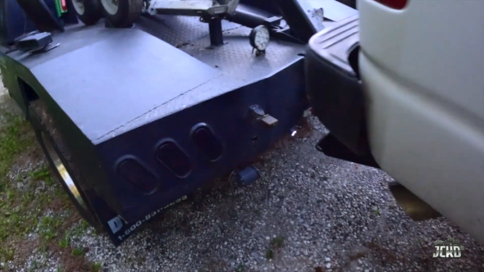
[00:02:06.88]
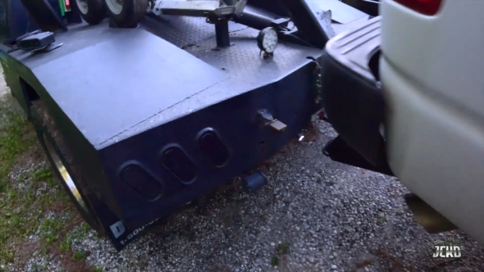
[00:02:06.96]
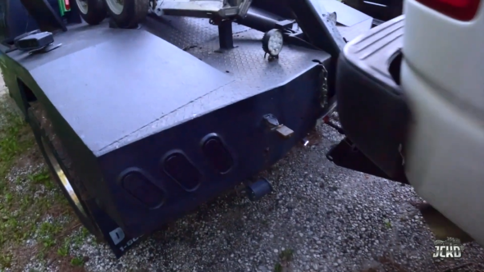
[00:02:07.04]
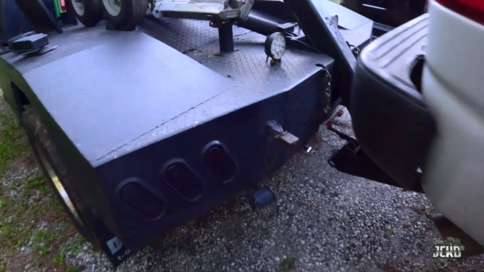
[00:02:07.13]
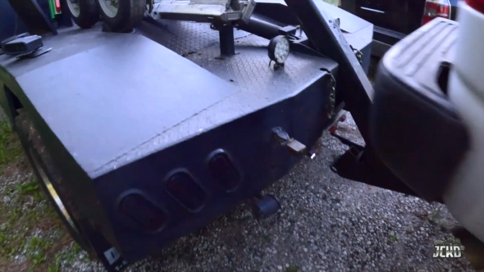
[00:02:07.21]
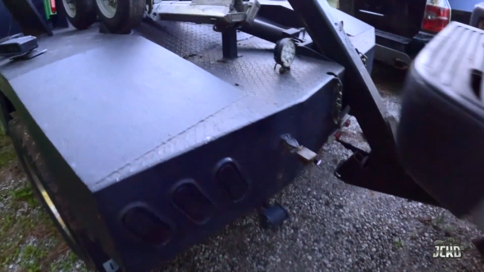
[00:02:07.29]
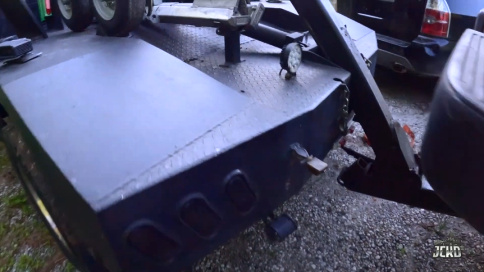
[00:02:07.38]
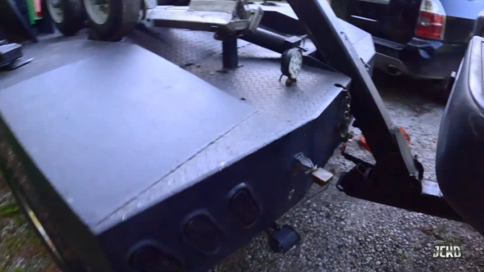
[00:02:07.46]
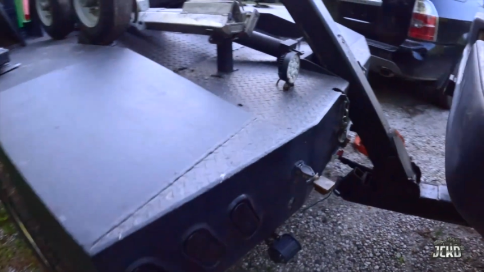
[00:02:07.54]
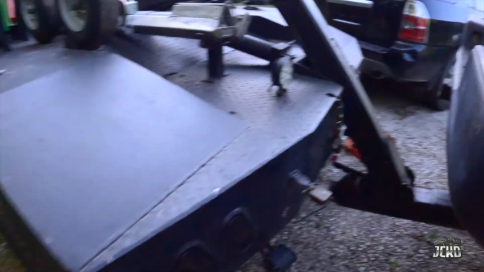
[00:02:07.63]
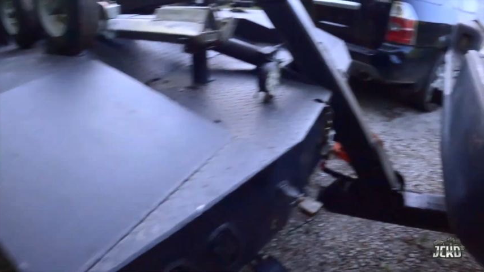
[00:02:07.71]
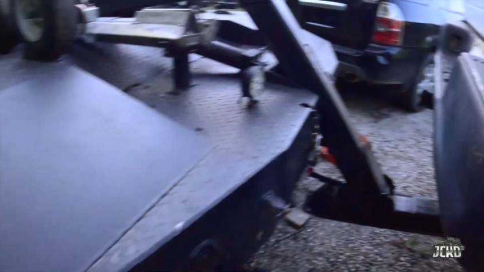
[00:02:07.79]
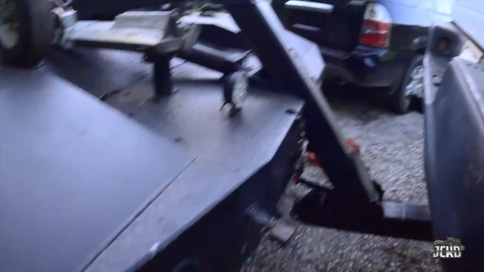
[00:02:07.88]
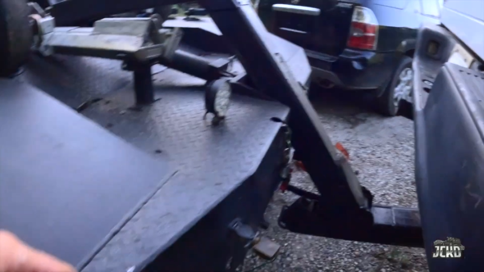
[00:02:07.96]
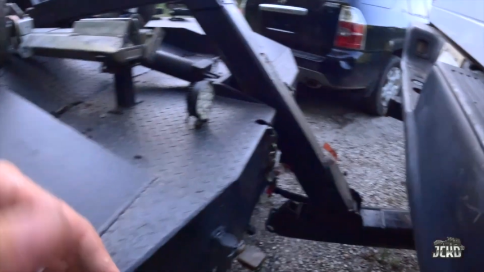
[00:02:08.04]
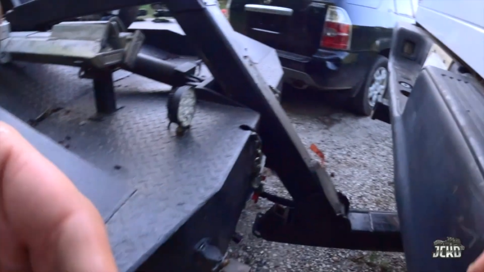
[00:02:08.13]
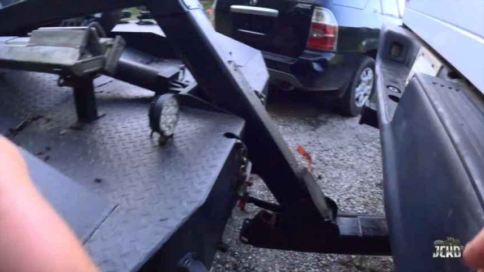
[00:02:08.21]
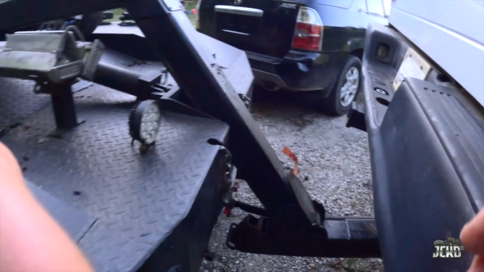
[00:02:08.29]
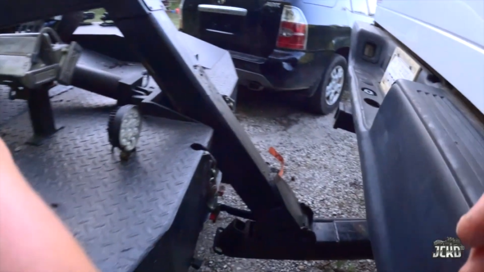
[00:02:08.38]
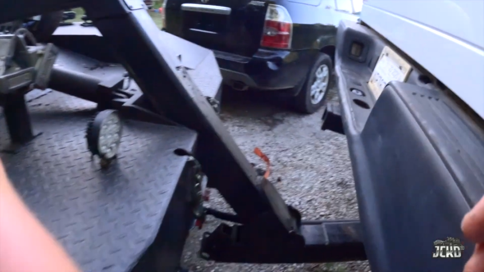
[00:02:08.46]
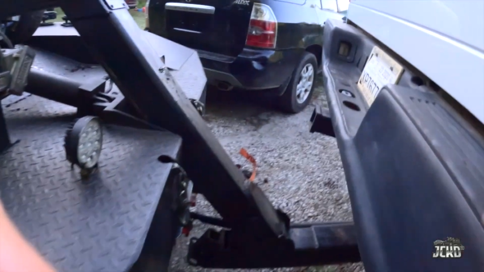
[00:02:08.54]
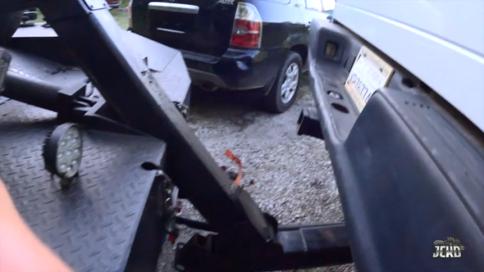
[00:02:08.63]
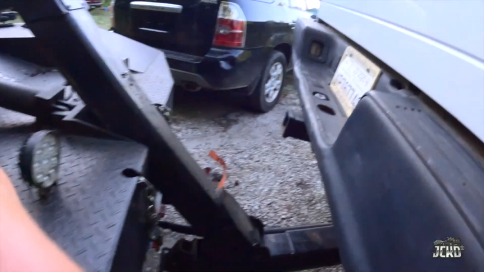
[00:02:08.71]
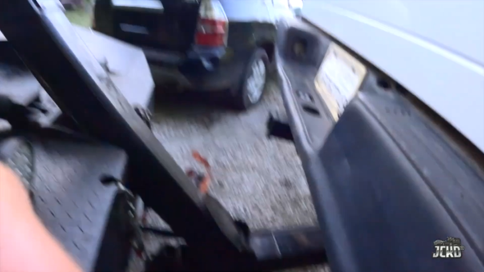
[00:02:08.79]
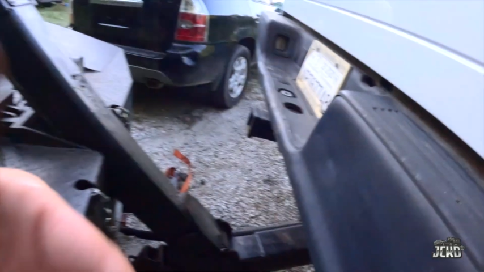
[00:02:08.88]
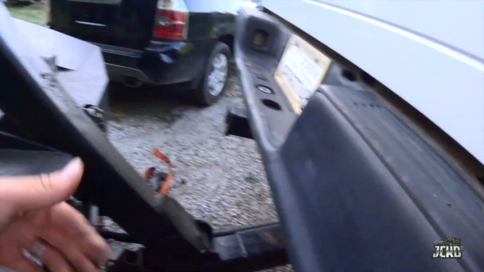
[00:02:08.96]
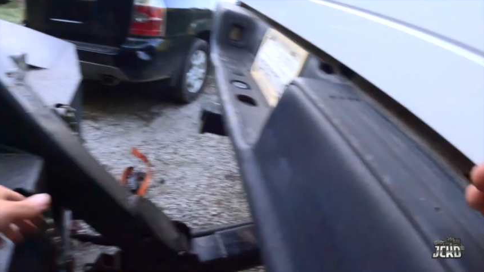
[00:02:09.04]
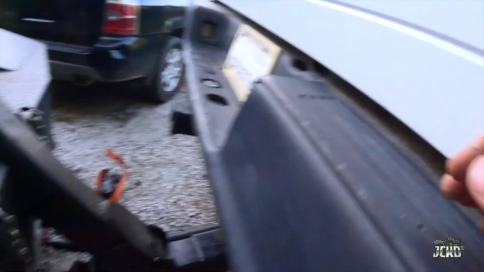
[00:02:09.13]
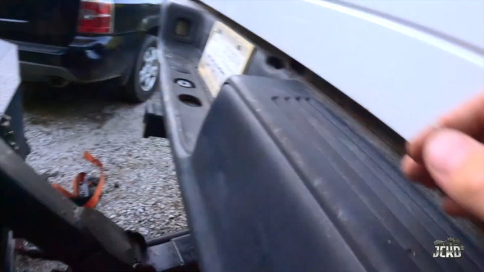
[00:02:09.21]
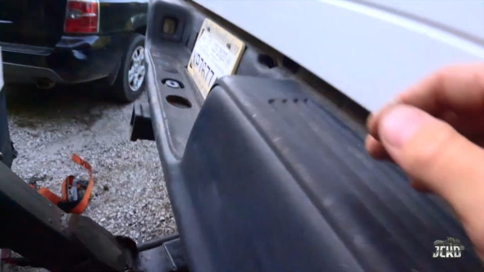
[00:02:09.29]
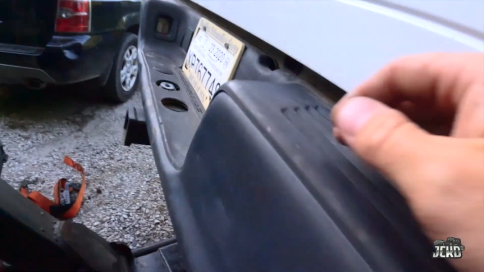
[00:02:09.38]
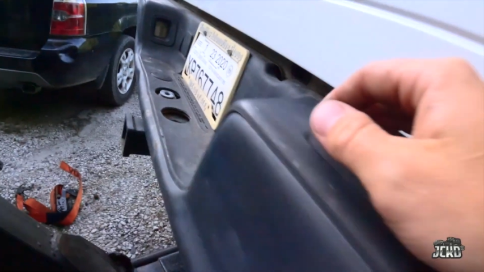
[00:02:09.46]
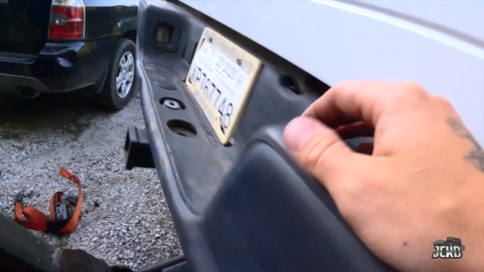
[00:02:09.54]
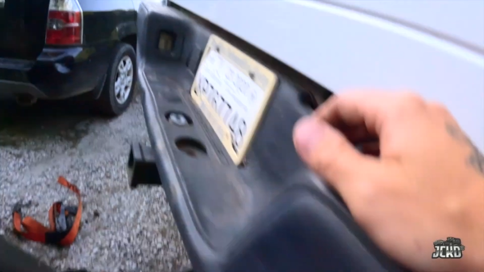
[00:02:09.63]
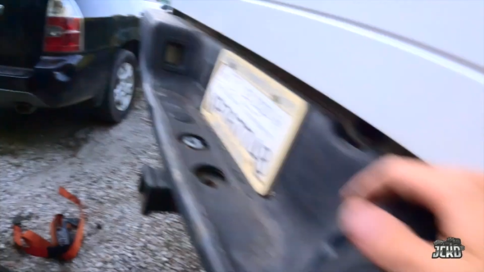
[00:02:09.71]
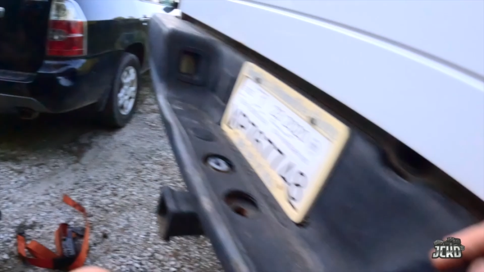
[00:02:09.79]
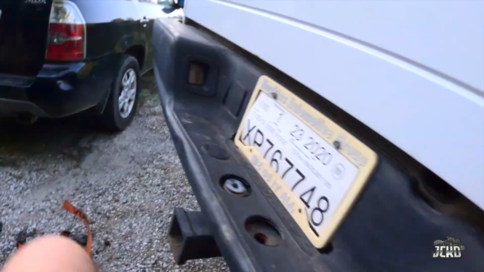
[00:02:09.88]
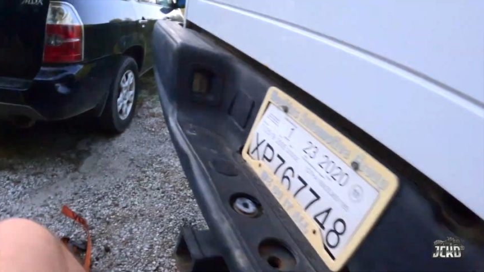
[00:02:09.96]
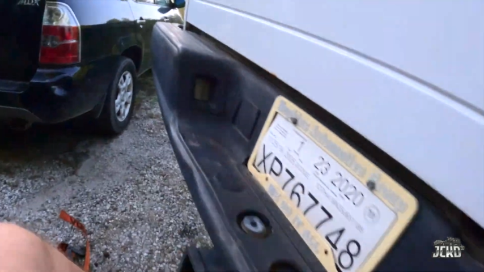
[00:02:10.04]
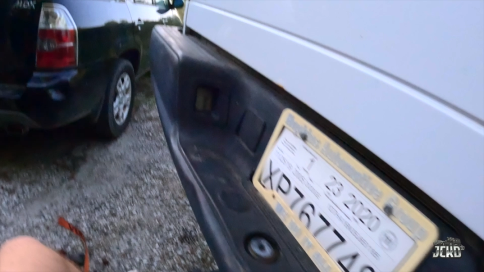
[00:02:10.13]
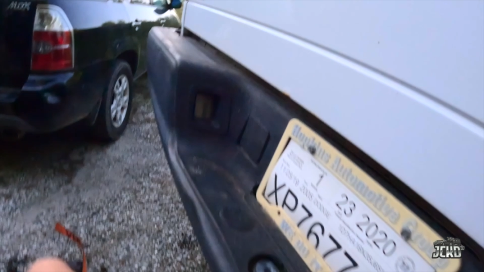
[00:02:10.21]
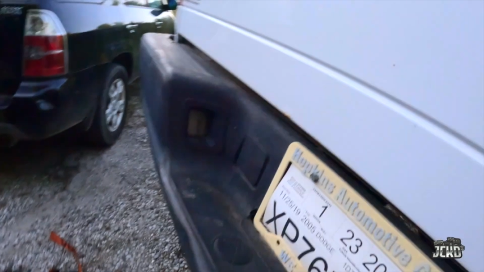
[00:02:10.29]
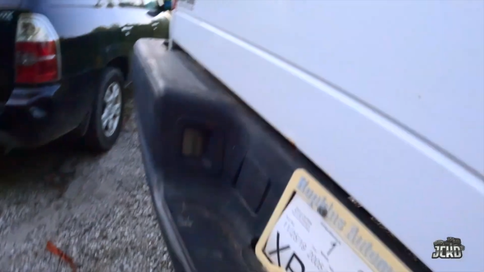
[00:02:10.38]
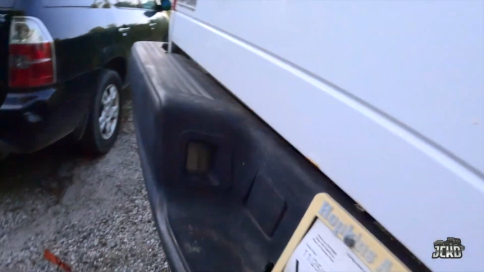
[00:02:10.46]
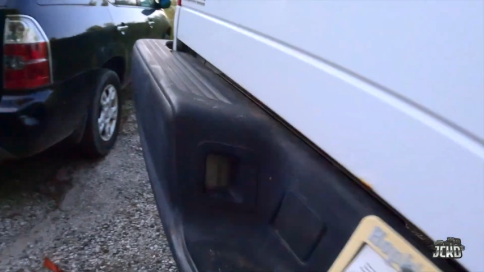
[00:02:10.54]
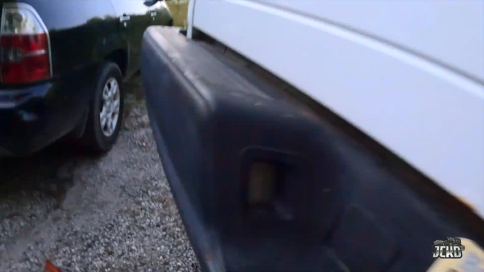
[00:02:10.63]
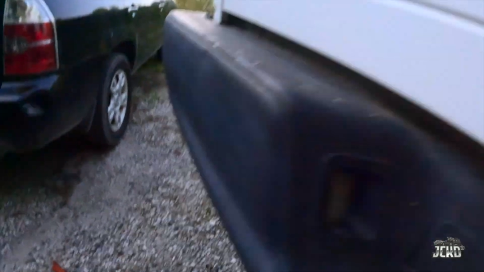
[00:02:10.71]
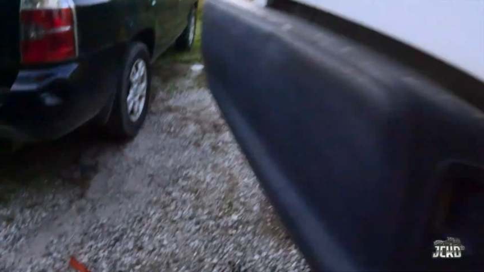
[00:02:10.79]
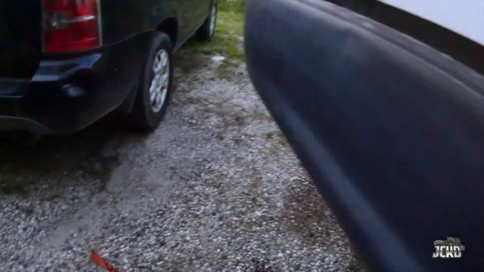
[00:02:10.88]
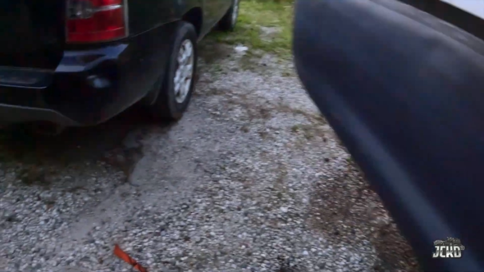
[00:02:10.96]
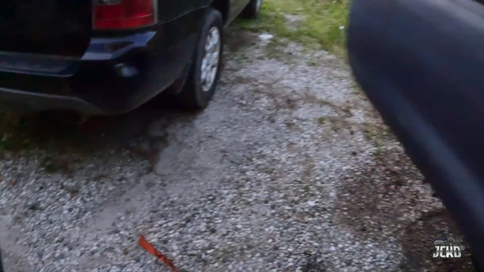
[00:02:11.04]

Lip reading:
[unreadable: no face in view]